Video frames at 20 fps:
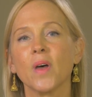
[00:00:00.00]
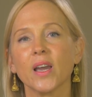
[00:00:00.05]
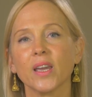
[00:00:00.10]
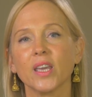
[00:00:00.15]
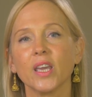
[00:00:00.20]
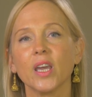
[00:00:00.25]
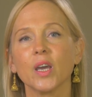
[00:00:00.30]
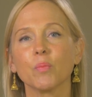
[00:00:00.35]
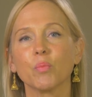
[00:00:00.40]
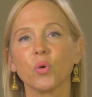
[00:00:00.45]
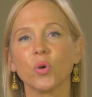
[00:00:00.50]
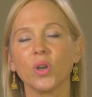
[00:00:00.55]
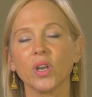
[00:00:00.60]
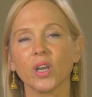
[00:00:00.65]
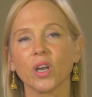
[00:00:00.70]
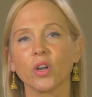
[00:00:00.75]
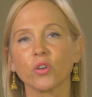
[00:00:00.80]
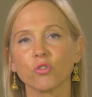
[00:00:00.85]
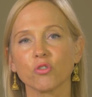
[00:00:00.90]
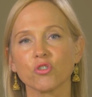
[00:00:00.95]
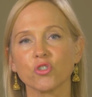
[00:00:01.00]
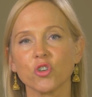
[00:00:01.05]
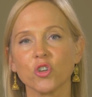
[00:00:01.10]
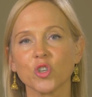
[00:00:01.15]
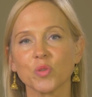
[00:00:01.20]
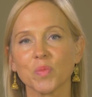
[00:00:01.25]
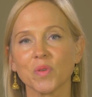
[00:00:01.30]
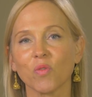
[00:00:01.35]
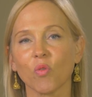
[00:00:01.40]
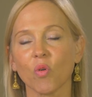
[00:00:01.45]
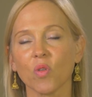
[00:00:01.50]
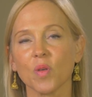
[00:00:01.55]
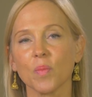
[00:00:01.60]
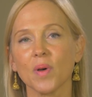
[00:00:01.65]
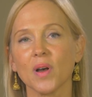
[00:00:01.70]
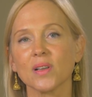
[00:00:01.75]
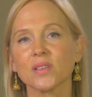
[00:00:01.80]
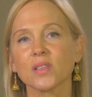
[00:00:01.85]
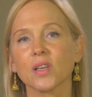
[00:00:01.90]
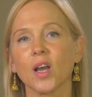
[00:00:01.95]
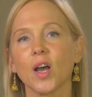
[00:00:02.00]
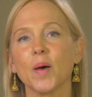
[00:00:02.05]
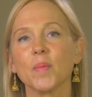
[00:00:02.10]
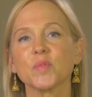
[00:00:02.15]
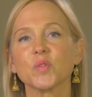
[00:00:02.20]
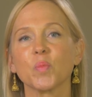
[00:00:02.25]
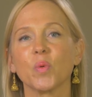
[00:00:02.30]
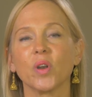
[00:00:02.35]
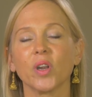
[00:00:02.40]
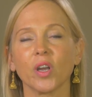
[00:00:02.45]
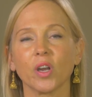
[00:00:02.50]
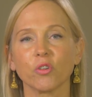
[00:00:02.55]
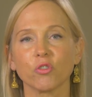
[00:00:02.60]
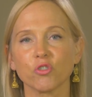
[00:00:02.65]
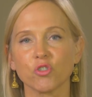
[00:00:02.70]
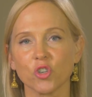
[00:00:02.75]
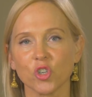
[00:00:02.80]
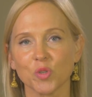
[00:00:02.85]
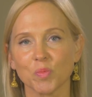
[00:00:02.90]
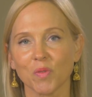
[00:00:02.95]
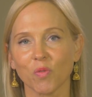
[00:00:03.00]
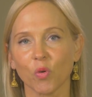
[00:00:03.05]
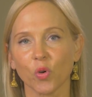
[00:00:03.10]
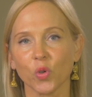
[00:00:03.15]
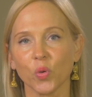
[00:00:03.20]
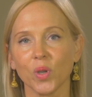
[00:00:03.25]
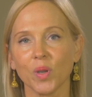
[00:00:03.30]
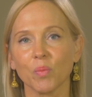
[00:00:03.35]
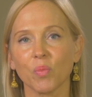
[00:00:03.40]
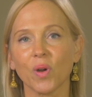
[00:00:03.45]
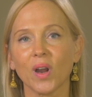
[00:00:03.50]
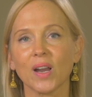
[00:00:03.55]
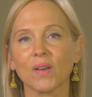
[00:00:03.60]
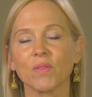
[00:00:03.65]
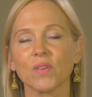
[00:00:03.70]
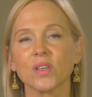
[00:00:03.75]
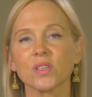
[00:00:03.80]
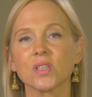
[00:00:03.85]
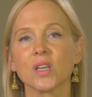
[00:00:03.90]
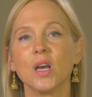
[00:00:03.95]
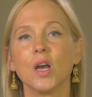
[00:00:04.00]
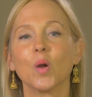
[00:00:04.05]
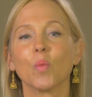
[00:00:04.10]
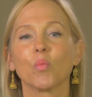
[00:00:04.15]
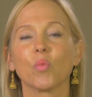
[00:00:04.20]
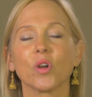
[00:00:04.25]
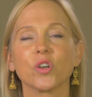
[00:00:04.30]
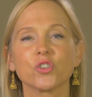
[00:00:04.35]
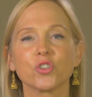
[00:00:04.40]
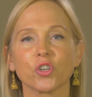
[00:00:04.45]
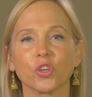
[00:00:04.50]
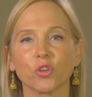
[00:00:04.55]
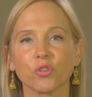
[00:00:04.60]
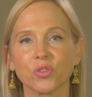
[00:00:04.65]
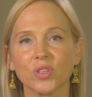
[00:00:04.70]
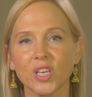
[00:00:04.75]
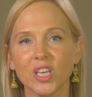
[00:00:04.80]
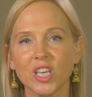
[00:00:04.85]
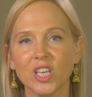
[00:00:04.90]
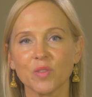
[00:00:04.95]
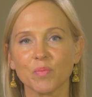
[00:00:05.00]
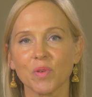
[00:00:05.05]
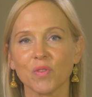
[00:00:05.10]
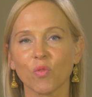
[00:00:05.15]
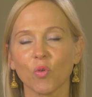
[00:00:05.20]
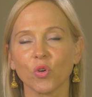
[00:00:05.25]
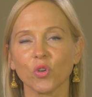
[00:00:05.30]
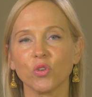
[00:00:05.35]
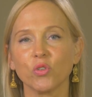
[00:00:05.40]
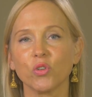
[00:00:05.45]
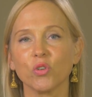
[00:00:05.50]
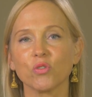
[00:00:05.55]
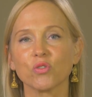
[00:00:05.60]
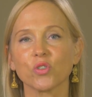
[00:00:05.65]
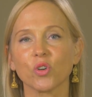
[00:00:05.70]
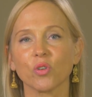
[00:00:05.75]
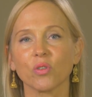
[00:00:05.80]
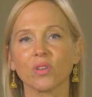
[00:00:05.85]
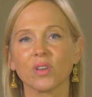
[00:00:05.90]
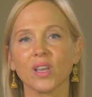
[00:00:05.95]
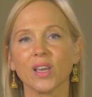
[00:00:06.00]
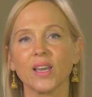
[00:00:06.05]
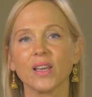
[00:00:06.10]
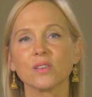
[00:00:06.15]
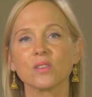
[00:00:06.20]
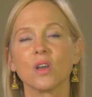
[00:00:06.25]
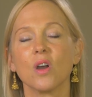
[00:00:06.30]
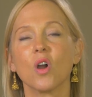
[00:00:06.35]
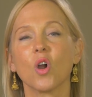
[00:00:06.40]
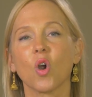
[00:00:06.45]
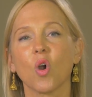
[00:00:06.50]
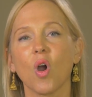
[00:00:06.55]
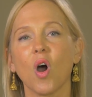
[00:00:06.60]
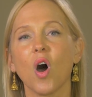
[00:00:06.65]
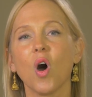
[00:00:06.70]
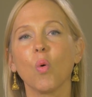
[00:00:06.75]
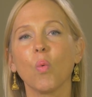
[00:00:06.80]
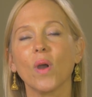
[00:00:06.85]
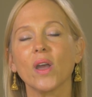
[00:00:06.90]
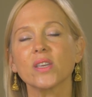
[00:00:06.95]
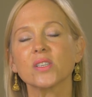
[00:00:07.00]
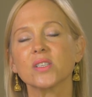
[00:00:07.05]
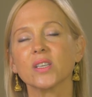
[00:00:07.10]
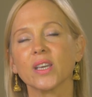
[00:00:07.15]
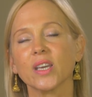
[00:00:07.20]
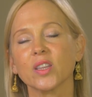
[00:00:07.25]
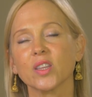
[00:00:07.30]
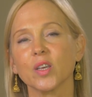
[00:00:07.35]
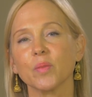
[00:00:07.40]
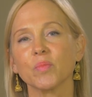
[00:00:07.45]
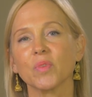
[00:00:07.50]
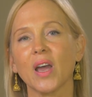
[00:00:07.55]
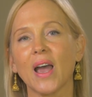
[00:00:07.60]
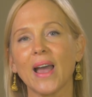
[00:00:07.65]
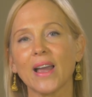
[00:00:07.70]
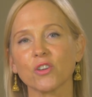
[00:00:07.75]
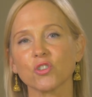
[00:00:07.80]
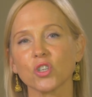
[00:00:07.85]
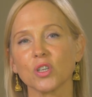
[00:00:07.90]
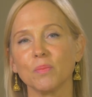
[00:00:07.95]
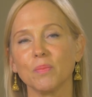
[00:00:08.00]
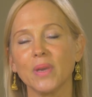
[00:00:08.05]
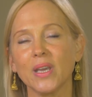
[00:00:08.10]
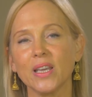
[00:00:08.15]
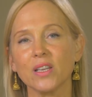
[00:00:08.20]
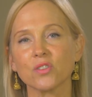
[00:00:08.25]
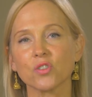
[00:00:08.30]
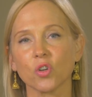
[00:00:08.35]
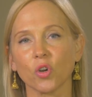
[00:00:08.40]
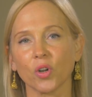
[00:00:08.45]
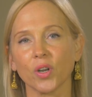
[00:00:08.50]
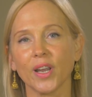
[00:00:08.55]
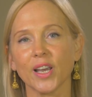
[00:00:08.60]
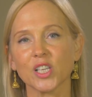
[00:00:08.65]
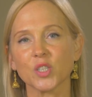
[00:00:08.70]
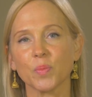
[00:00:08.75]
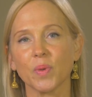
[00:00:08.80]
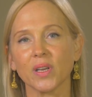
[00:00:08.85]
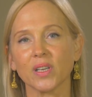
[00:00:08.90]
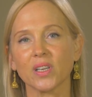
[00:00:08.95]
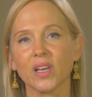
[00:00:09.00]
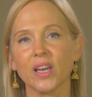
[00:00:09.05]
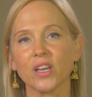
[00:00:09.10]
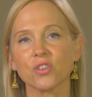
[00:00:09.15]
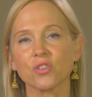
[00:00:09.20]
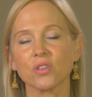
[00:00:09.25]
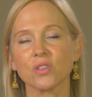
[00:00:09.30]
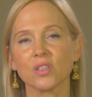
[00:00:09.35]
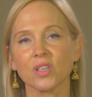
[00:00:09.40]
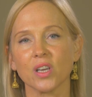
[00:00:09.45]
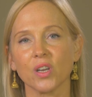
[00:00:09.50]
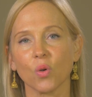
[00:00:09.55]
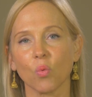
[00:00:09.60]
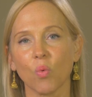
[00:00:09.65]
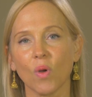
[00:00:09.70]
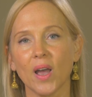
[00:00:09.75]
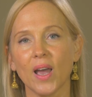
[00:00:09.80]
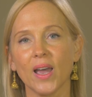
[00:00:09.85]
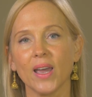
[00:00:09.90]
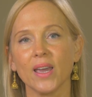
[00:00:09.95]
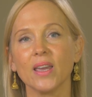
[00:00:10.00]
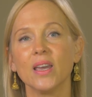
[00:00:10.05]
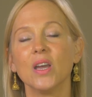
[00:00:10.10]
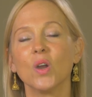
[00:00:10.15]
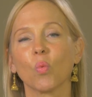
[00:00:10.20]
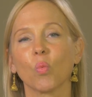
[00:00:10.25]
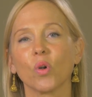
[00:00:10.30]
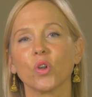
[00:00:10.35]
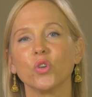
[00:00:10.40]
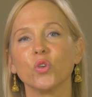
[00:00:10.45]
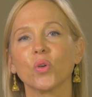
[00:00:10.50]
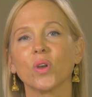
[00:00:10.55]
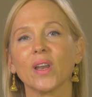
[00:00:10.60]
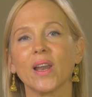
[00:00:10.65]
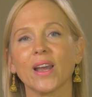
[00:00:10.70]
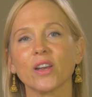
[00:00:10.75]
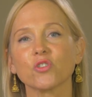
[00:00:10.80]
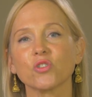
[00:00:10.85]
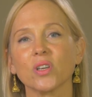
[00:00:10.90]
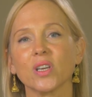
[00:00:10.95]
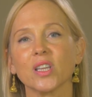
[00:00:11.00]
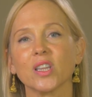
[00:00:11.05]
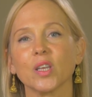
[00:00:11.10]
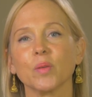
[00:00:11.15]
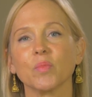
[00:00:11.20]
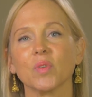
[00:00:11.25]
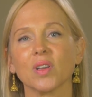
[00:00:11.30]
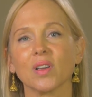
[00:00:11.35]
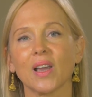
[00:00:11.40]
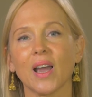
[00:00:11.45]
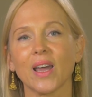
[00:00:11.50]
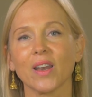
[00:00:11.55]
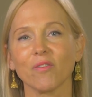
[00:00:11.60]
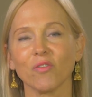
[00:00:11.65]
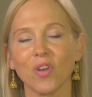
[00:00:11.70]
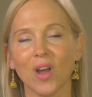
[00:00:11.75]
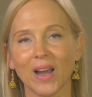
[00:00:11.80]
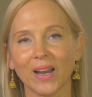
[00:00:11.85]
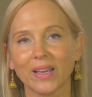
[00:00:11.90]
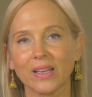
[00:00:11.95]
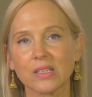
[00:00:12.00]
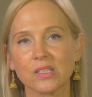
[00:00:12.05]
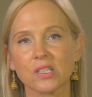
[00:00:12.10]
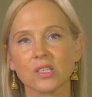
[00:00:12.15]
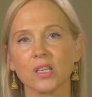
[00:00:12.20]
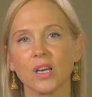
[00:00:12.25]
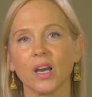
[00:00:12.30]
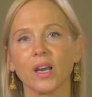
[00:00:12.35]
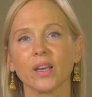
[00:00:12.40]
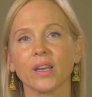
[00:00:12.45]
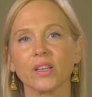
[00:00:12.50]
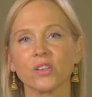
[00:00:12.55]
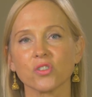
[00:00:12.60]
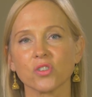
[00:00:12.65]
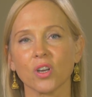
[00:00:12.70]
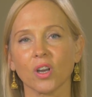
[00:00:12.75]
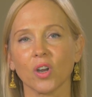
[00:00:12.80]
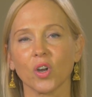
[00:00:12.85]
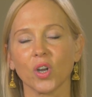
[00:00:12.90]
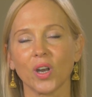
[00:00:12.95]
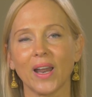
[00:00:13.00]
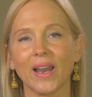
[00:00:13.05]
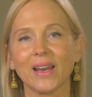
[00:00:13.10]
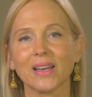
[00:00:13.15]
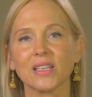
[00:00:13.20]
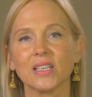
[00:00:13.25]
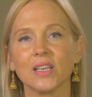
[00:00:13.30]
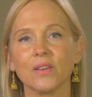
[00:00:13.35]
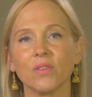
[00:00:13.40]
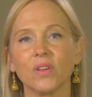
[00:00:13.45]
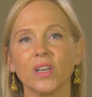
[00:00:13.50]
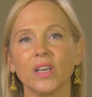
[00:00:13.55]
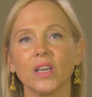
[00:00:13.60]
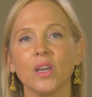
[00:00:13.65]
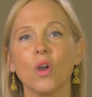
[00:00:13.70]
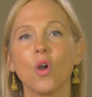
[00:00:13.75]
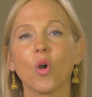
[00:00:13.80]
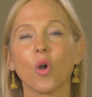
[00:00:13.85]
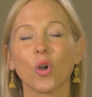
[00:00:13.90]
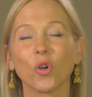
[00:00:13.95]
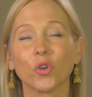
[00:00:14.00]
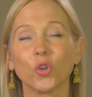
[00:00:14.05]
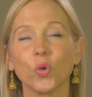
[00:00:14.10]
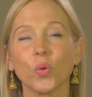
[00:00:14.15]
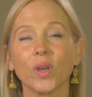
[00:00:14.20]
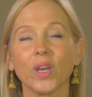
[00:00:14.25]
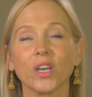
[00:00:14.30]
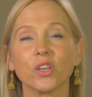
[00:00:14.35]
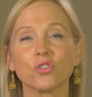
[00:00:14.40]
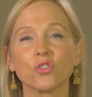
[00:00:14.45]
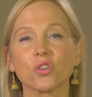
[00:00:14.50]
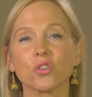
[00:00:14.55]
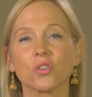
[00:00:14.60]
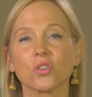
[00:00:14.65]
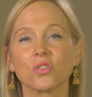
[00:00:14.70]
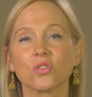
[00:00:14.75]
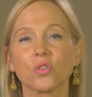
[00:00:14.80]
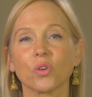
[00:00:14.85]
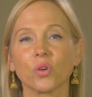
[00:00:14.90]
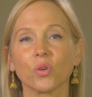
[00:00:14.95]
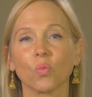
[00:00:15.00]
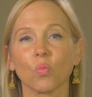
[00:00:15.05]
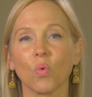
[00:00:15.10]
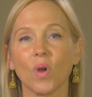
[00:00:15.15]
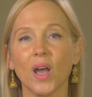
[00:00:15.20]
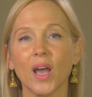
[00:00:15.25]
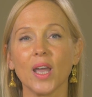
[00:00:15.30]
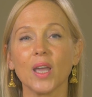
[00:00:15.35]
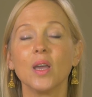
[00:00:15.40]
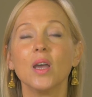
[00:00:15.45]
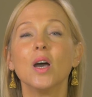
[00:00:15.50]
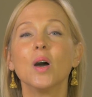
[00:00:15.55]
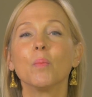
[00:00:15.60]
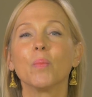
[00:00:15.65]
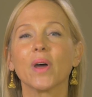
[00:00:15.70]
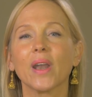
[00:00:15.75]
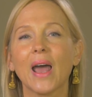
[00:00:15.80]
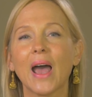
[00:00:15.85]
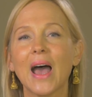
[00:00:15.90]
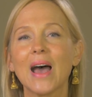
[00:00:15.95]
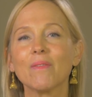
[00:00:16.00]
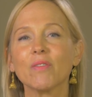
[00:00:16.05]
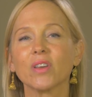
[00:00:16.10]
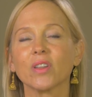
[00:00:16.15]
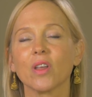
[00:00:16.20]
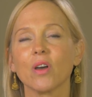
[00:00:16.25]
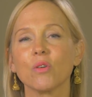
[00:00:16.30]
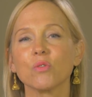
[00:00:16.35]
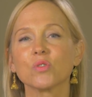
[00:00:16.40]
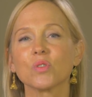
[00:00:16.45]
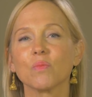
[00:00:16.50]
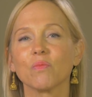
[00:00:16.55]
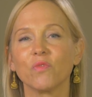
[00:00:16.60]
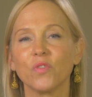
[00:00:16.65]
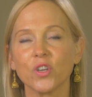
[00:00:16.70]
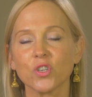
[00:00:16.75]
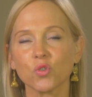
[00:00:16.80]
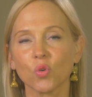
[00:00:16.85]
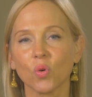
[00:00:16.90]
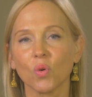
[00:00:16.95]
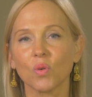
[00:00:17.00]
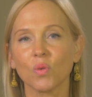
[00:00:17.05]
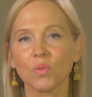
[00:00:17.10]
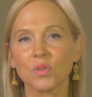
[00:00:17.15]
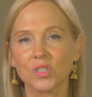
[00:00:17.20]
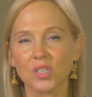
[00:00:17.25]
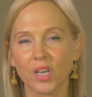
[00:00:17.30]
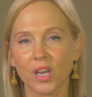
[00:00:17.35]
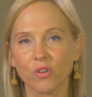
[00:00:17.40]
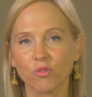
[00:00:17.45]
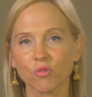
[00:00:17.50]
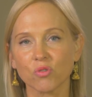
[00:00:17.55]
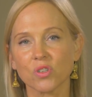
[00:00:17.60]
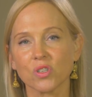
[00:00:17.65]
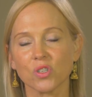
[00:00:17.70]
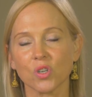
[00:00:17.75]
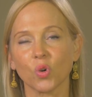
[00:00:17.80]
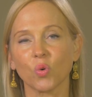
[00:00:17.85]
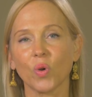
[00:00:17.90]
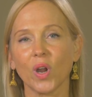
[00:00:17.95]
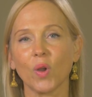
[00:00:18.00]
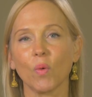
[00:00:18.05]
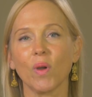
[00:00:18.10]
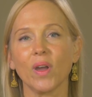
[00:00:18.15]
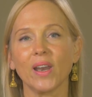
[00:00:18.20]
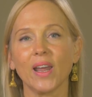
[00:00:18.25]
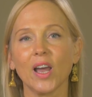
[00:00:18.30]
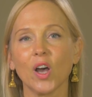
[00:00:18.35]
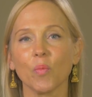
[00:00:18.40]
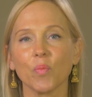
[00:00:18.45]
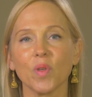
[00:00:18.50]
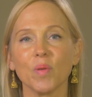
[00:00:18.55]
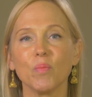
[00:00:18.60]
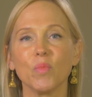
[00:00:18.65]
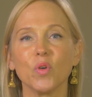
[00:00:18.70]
Again, putting on your shoes before the bus comes, putting on your shoes before you eat breakfast, brushing your teeth before you do certain things, are all ways to get them to actually meet certain expectations in a way where you can actually get them to kind of not get stuck on an activity or doing it just a certain way. But having those visual schedules is a great way to help